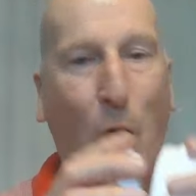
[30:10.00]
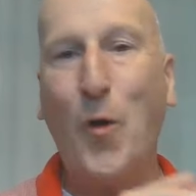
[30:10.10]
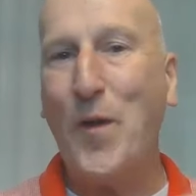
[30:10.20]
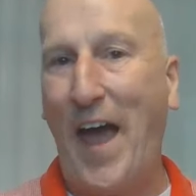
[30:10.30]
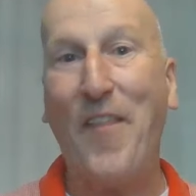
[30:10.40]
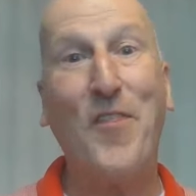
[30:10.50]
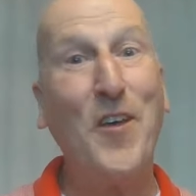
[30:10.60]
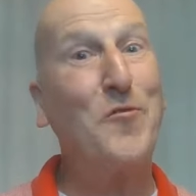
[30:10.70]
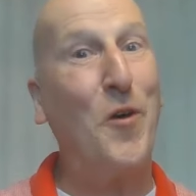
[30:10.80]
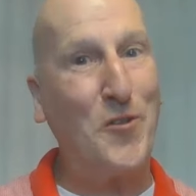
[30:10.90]
Oh yeah,
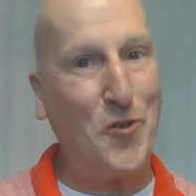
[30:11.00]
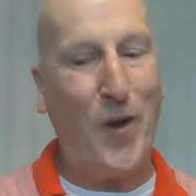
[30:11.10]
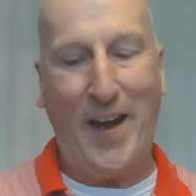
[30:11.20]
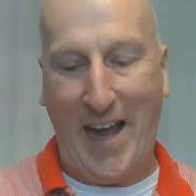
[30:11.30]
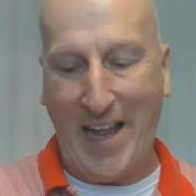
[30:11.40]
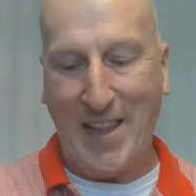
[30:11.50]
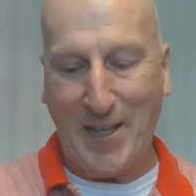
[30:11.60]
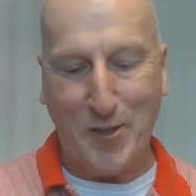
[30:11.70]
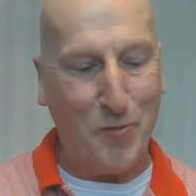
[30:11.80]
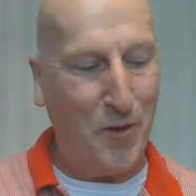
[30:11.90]
this one's great. I
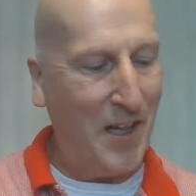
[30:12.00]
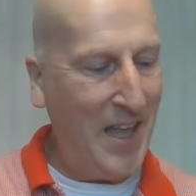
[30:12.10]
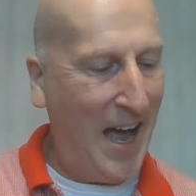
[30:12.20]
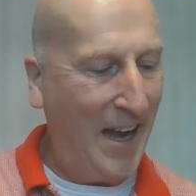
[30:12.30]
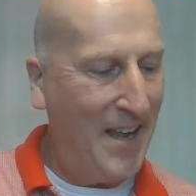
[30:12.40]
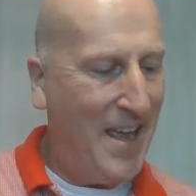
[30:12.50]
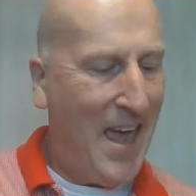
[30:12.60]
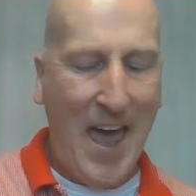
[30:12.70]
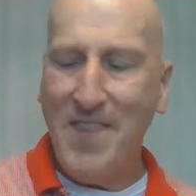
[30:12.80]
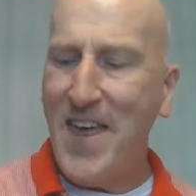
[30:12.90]
like this one a lot.
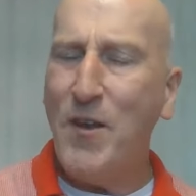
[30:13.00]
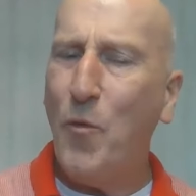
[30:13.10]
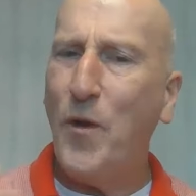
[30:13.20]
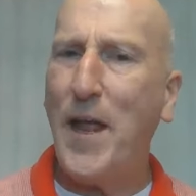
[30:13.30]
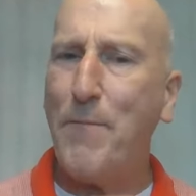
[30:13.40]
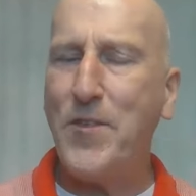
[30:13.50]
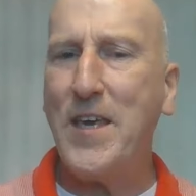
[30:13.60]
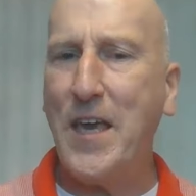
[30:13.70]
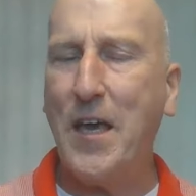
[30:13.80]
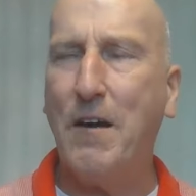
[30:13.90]
And then when I'm
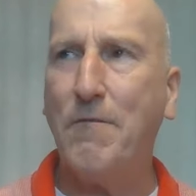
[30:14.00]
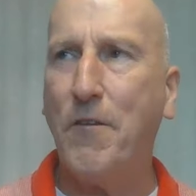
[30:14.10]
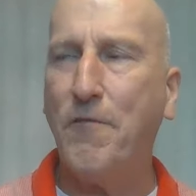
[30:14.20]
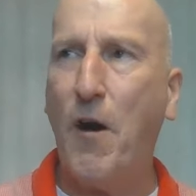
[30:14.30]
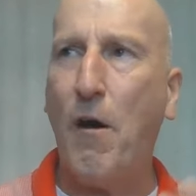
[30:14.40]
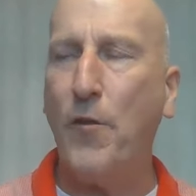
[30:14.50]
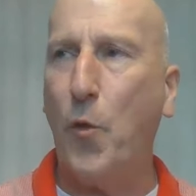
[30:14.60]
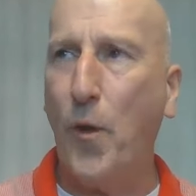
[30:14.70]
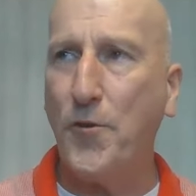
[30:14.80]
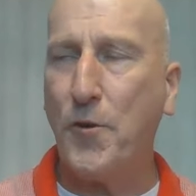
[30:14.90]
thinking of the fall and
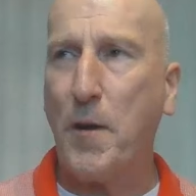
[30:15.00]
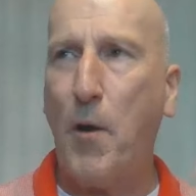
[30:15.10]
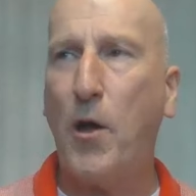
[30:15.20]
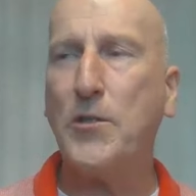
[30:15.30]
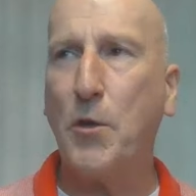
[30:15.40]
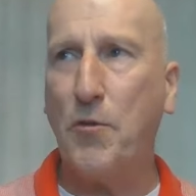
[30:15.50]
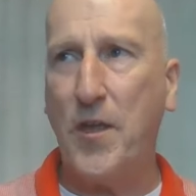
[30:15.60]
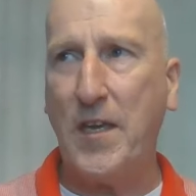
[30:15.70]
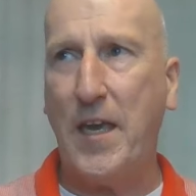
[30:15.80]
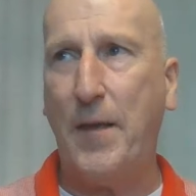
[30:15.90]
the winter, I'm also
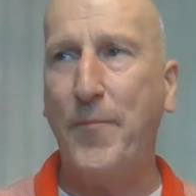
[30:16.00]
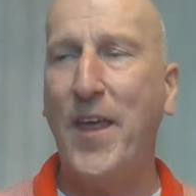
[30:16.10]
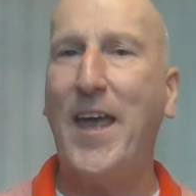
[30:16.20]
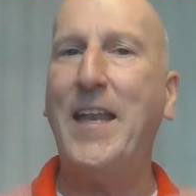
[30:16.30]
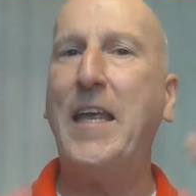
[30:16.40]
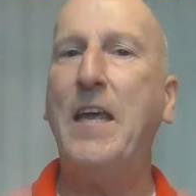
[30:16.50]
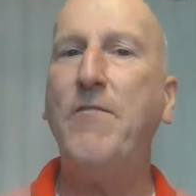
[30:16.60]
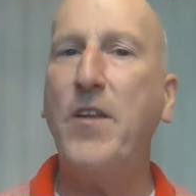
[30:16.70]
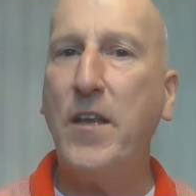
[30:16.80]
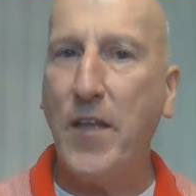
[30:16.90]
thinking an
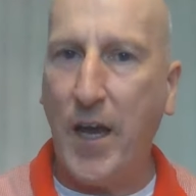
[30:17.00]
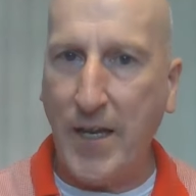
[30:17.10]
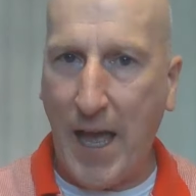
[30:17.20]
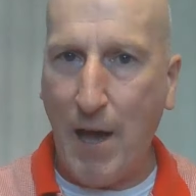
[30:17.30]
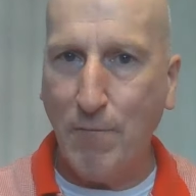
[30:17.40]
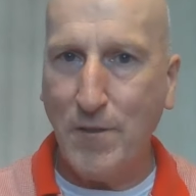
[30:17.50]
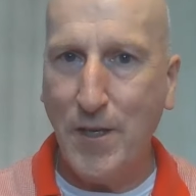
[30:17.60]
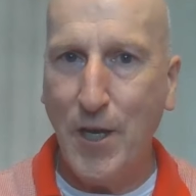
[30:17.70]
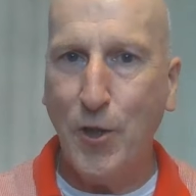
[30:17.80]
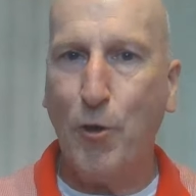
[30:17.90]
evening night out,
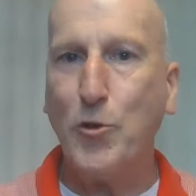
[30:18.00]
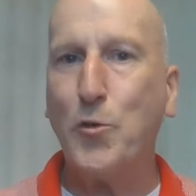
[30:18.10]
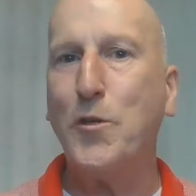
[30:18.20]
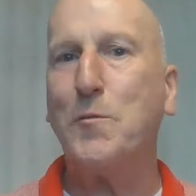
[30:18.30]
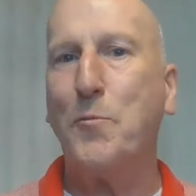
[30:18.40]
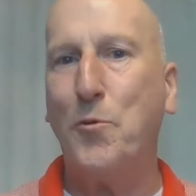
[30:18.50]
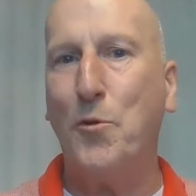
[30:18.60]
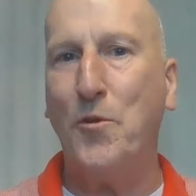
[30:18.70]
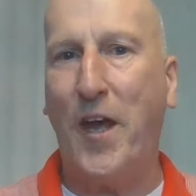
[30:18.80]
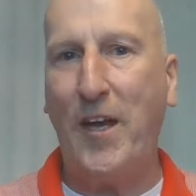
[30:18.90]
those crisp,
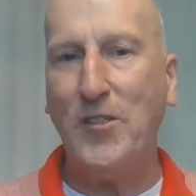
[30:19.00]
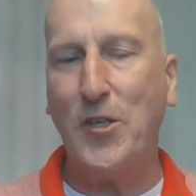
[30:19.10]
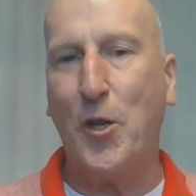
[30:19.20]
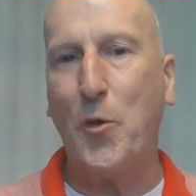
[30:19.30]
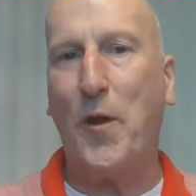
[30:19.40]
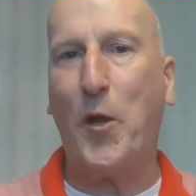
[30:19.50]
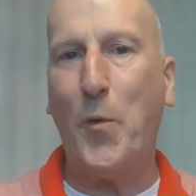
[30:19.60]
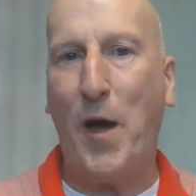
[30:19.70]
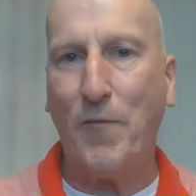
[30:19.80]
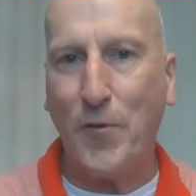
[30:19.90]
cool nights, you know, you want to
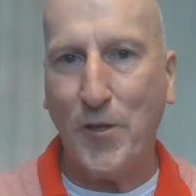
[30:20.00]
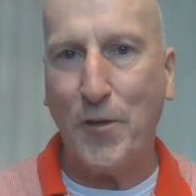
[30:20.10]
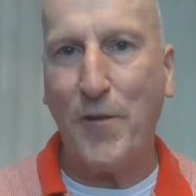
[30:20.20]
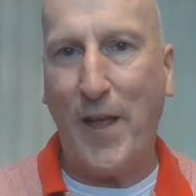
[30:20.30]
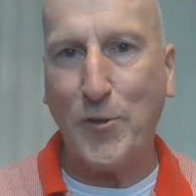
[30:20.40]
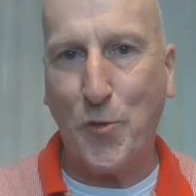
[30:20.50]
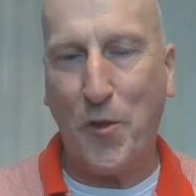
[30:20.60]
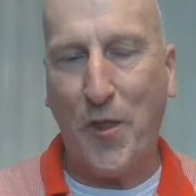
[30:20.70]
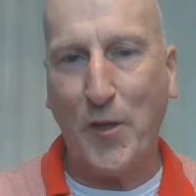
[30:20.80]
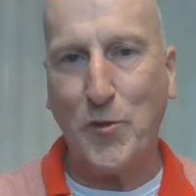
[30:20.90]
go out for dinner, that sort
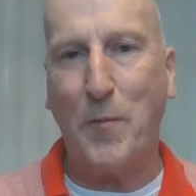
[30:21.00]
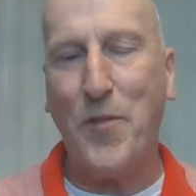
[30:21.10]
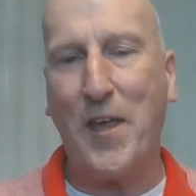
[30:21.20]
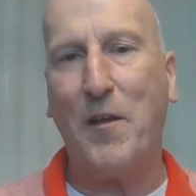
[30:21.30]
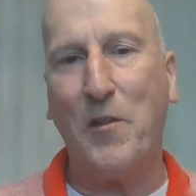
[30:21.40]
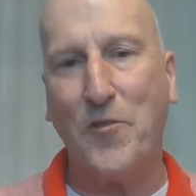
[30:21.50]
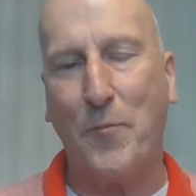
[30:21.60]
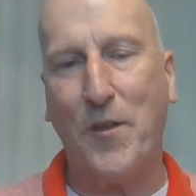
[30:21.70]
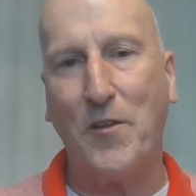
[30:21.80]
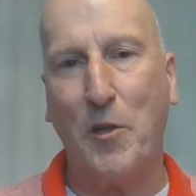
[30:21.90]
of thing. So I'm thinking
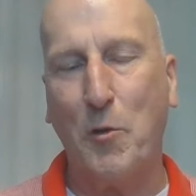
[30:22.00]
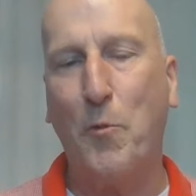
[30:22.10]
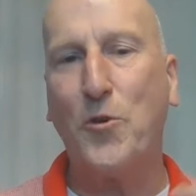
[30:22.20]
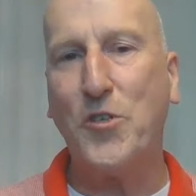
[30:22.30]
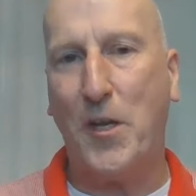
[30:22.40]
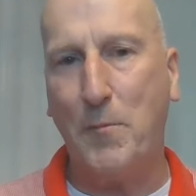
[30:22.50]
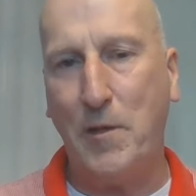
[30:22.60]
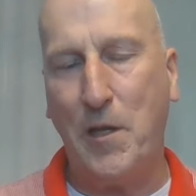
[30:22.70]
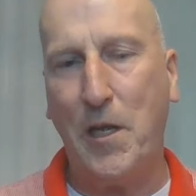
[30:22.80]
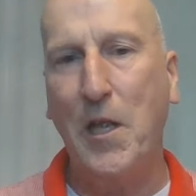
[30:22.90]
something that's a little more
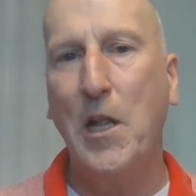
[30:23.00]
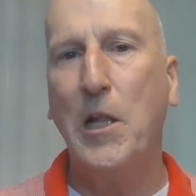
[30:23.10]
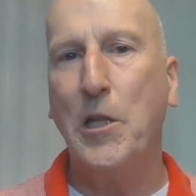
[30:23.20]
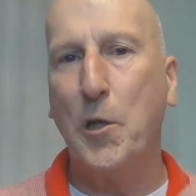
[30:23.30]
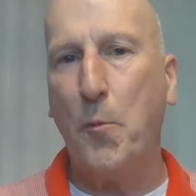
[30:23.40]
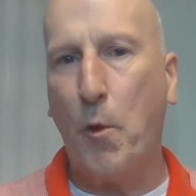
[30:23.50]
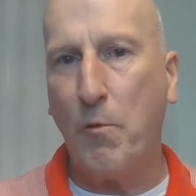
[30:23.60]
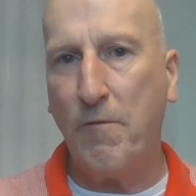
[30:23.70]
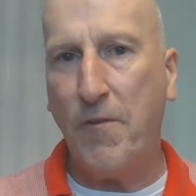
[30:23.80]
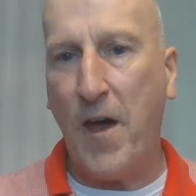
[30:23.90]
gentlemanly, a little more
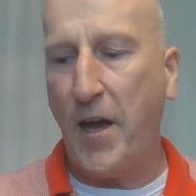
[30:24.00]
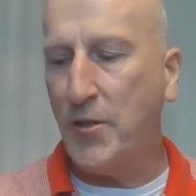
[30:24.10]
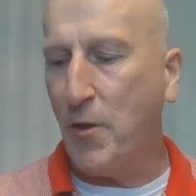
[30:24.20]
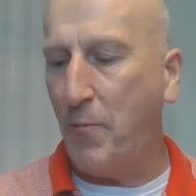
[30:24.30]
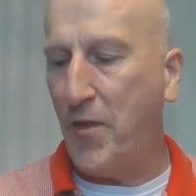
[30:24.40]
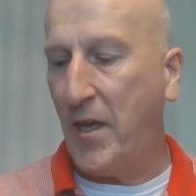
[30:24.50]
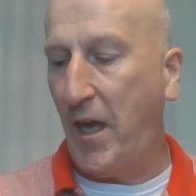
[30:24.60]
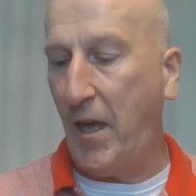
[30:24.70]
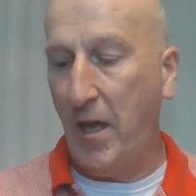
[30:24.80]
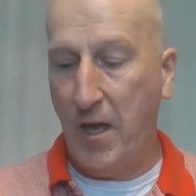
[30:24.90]
refined. So I'm
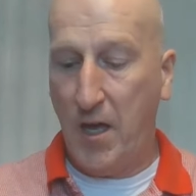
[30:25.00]
thinking